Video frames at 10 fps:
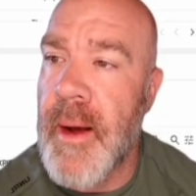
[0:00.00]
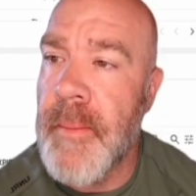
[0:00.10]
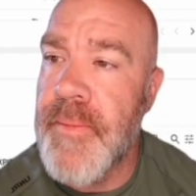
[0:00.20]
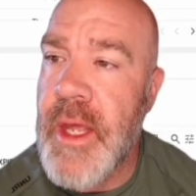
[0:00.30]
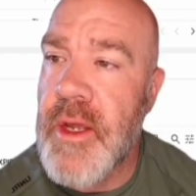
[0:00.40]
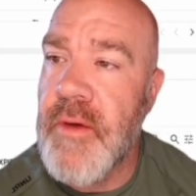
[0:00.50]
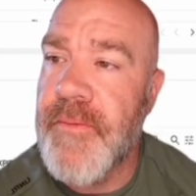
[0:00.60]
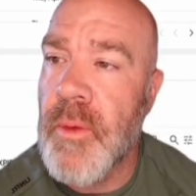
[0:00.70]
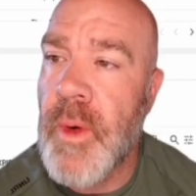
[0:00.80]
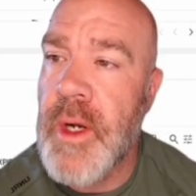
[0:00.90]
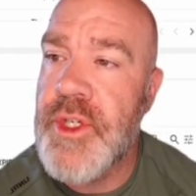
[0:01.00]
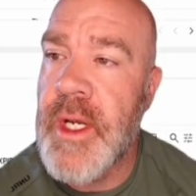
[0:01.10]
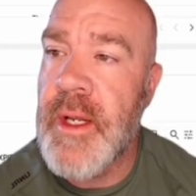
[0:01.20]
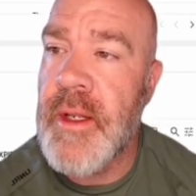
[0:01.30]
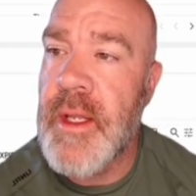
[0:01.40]
thank you for
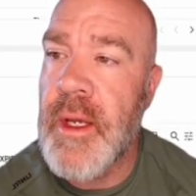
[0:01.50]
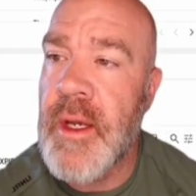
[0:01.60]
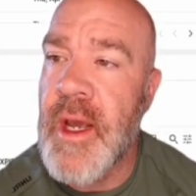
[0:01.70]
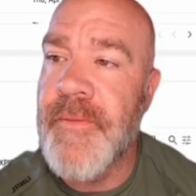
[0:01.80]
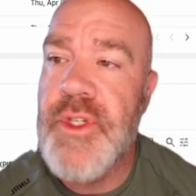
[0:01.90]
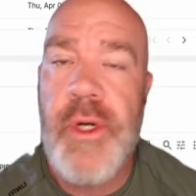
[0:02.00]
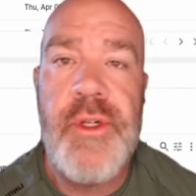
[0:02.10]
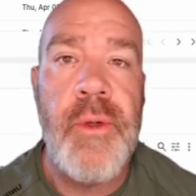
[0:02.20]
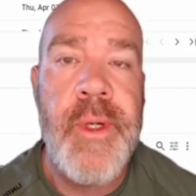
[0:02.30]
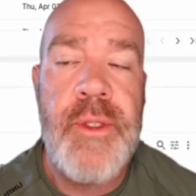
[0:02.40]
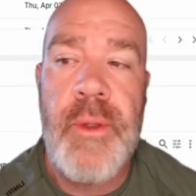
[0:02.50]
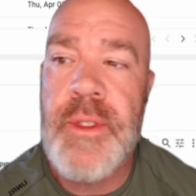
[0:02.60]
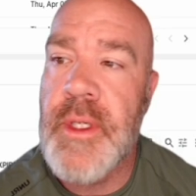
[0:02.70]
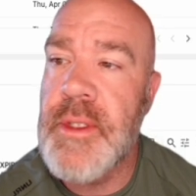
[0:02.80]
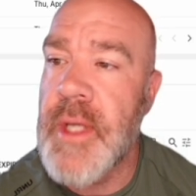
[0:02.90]
watching the infrastructure
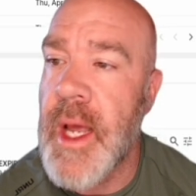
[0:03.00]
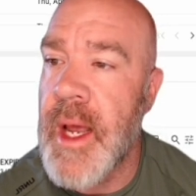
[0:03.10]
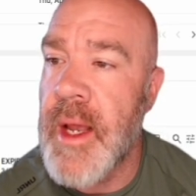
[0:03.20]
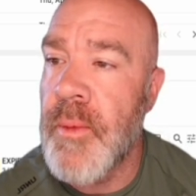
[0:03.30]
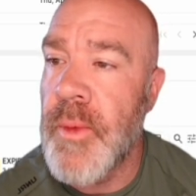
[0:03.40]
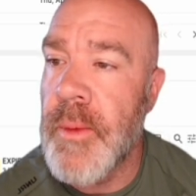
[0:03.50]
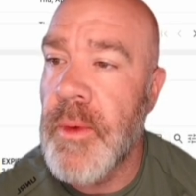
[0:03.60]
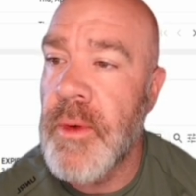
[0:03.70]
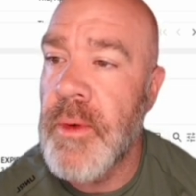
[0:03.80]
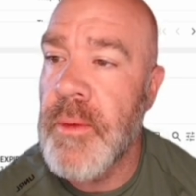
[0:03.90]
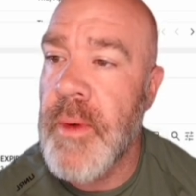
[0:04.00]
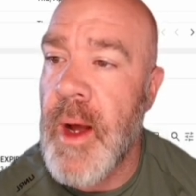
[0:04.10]
resources, and we will